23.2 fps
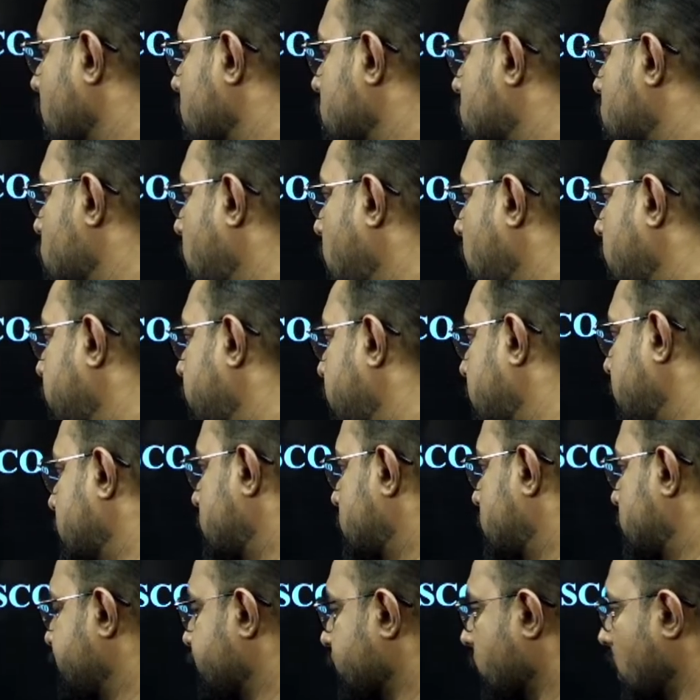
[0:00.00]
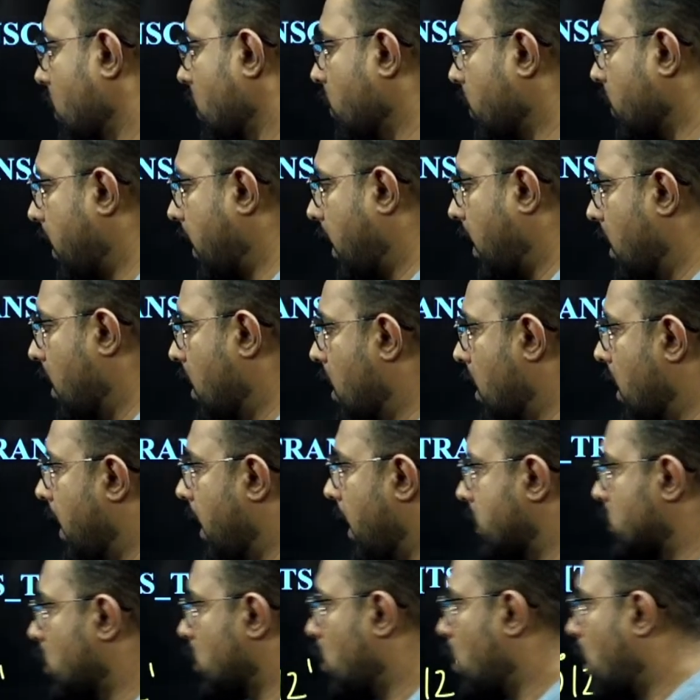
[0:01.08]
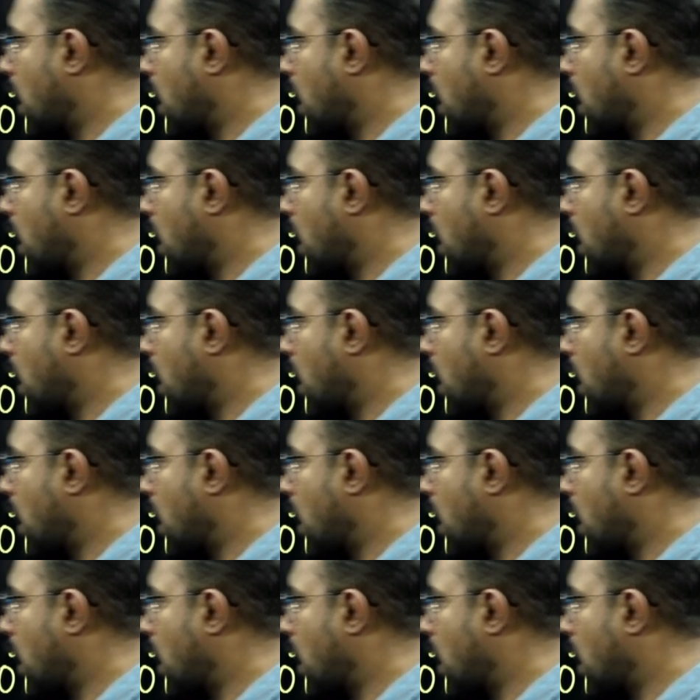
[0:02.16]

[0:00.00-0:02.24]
12 minutes. Okay, so